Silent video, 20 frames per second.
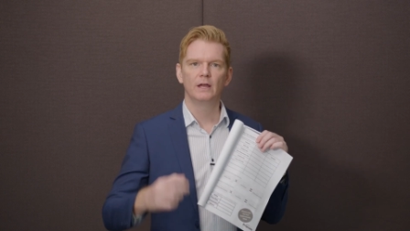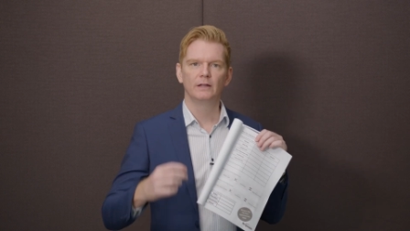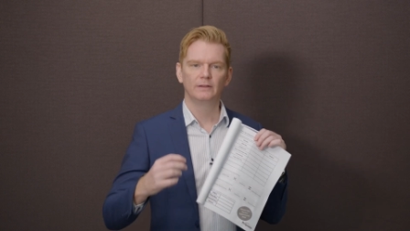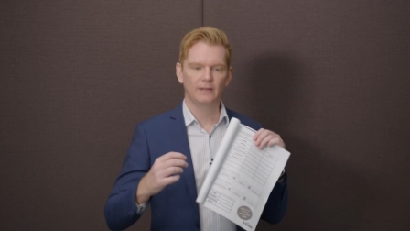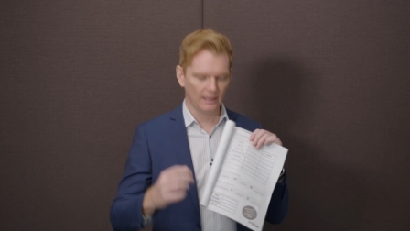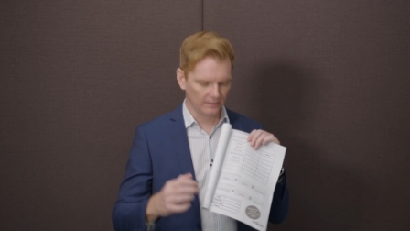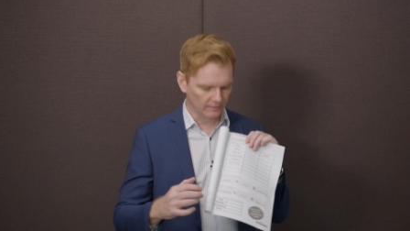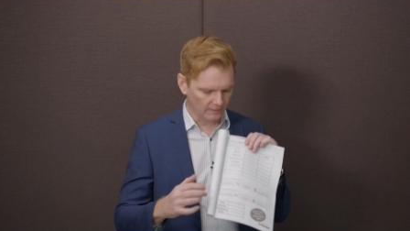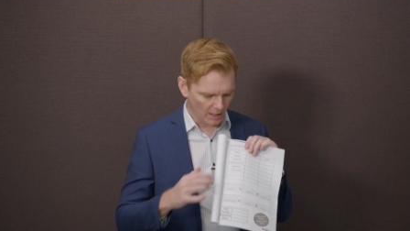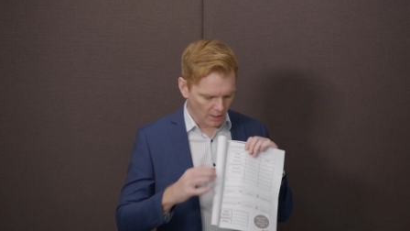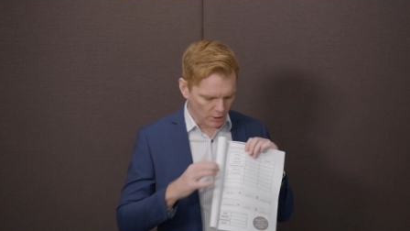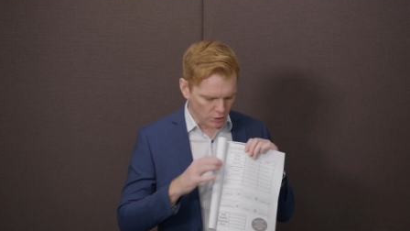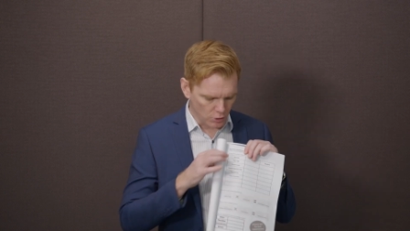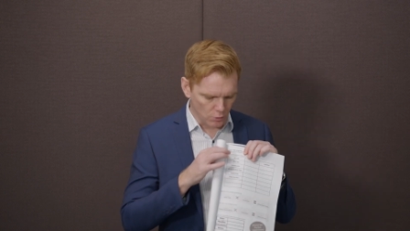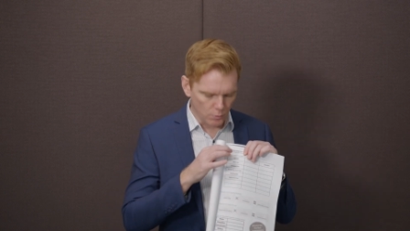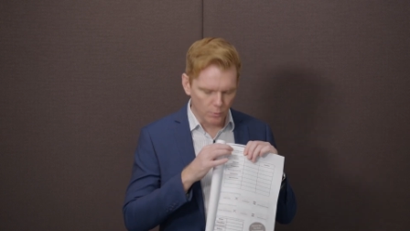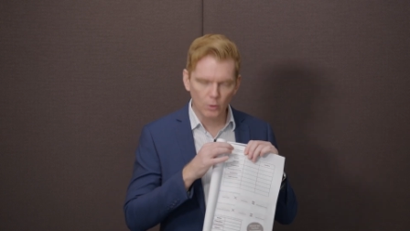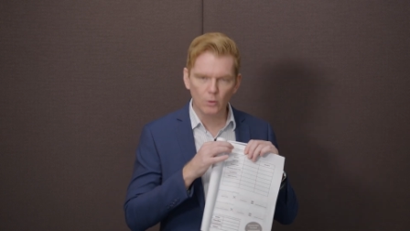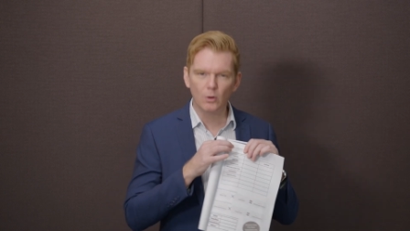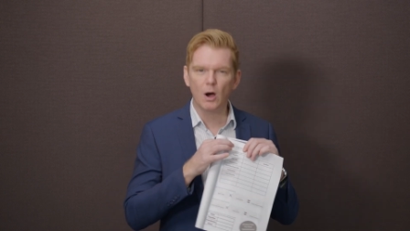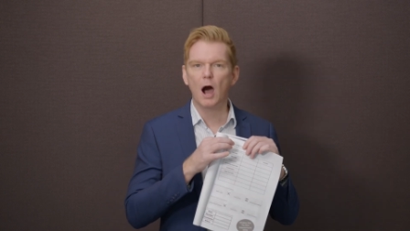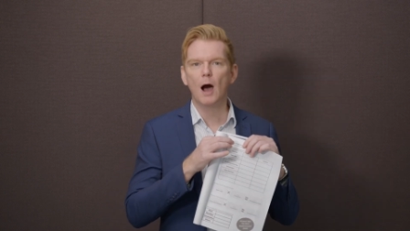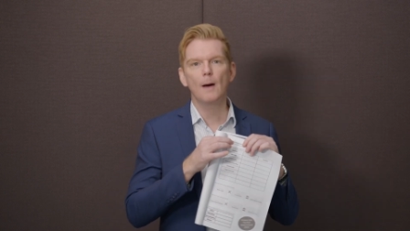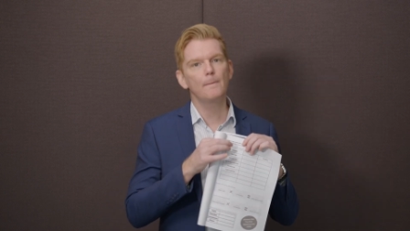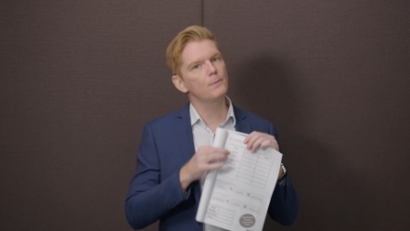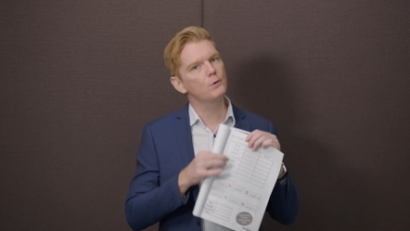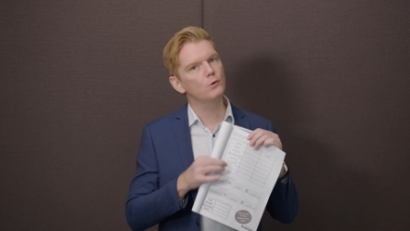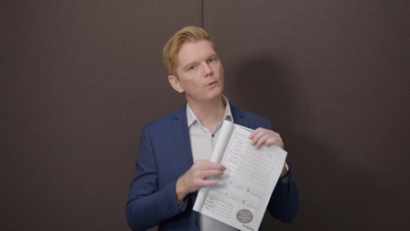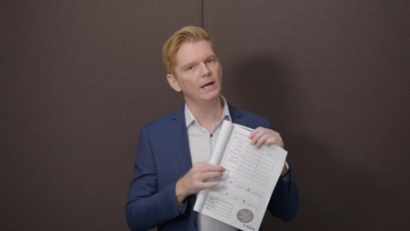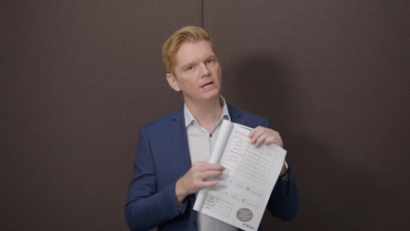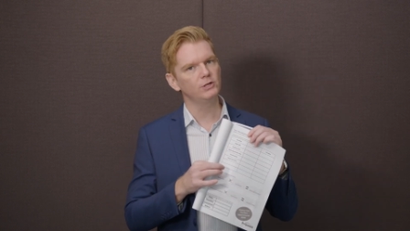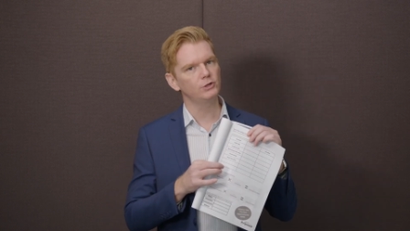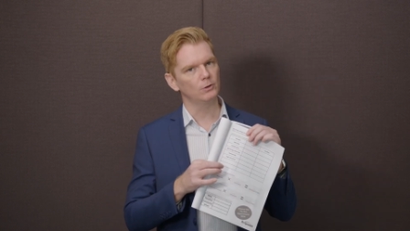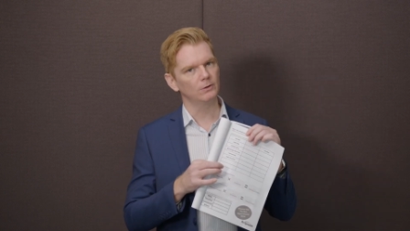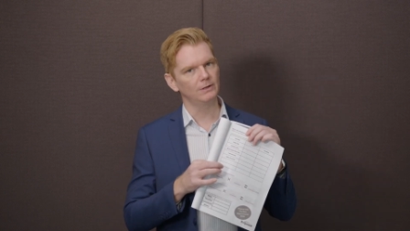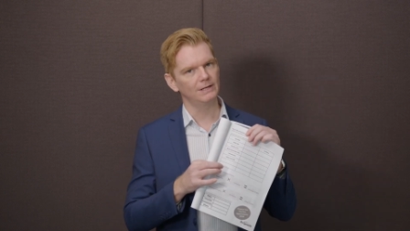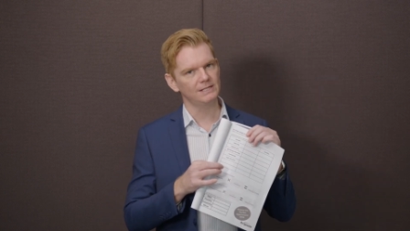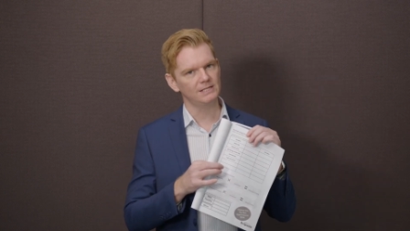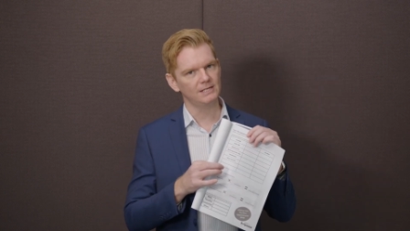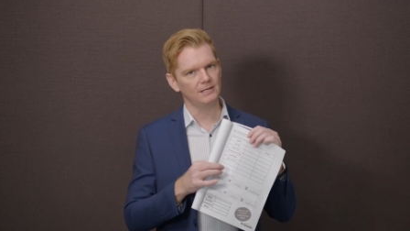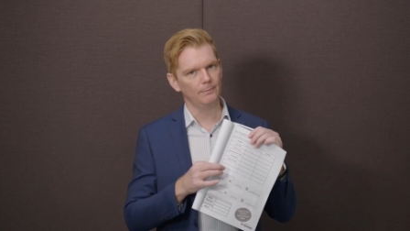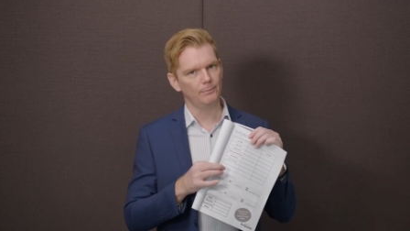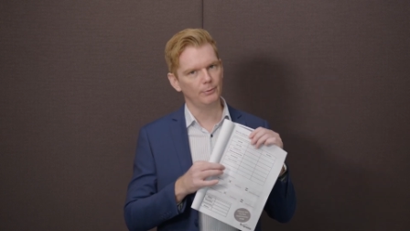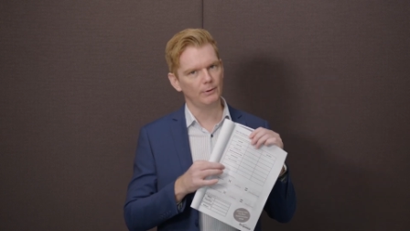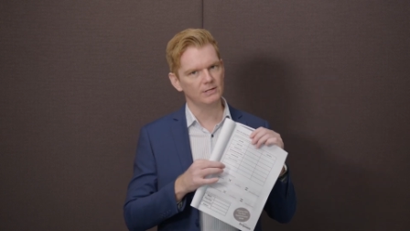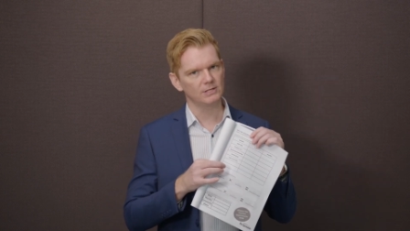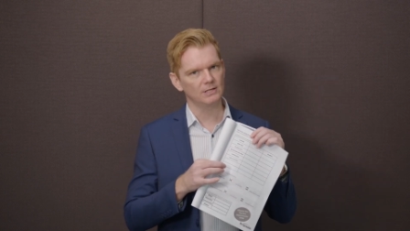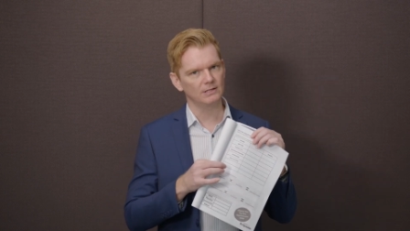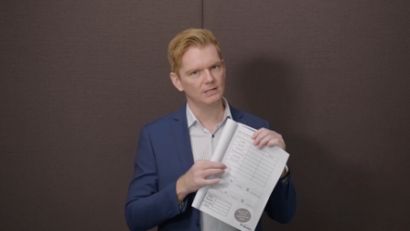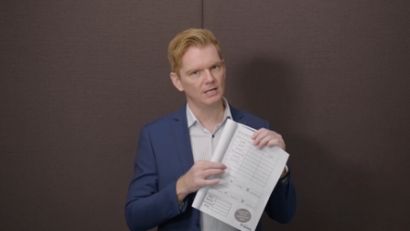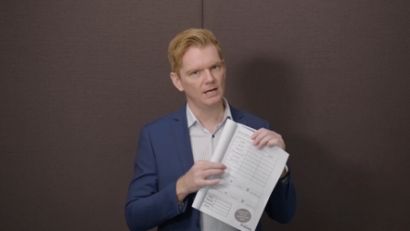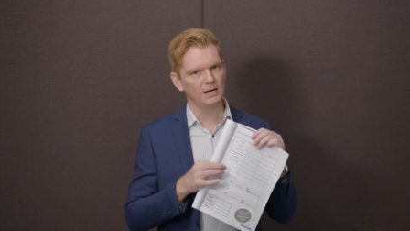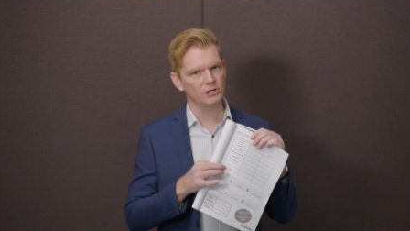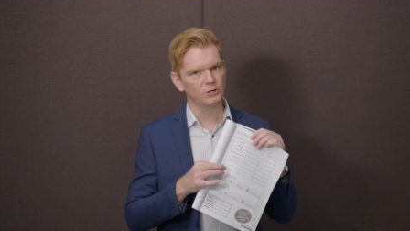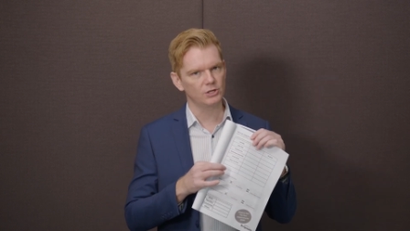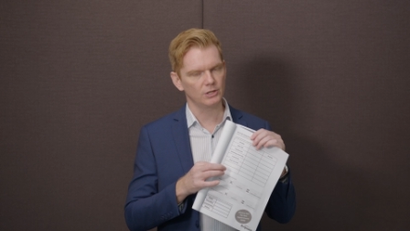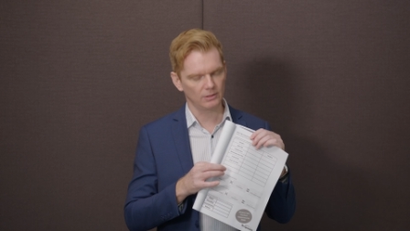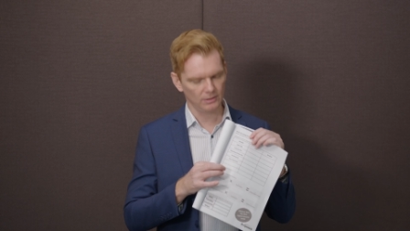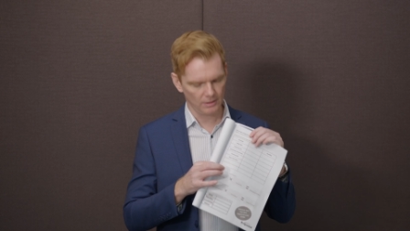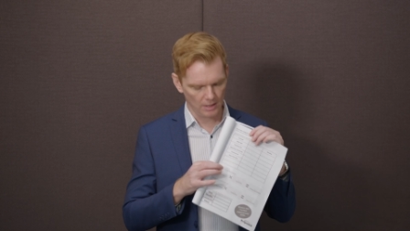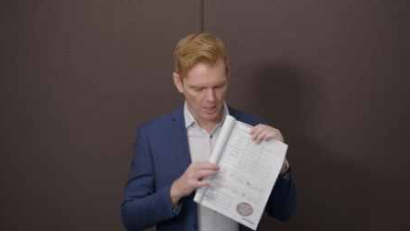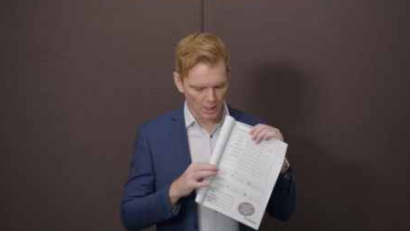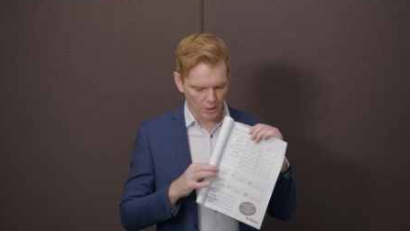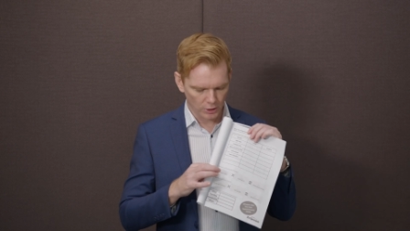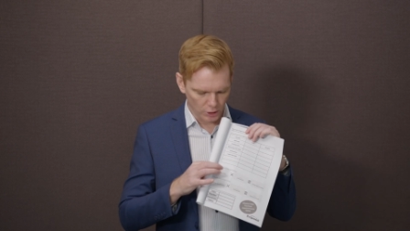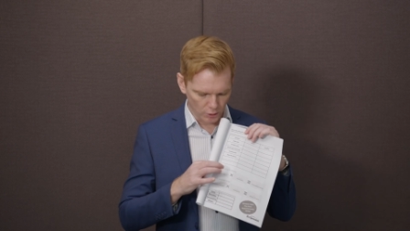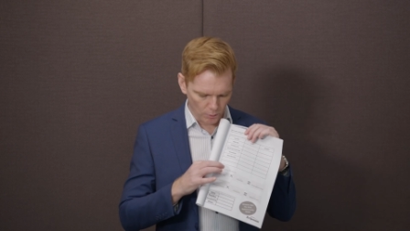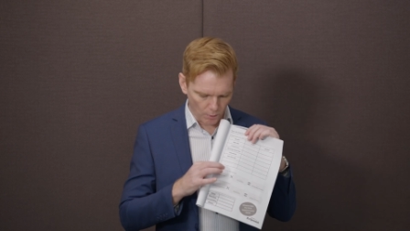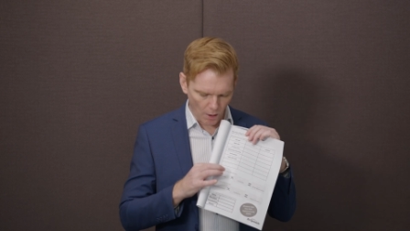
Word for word: that you will upgrade your listing presentation, you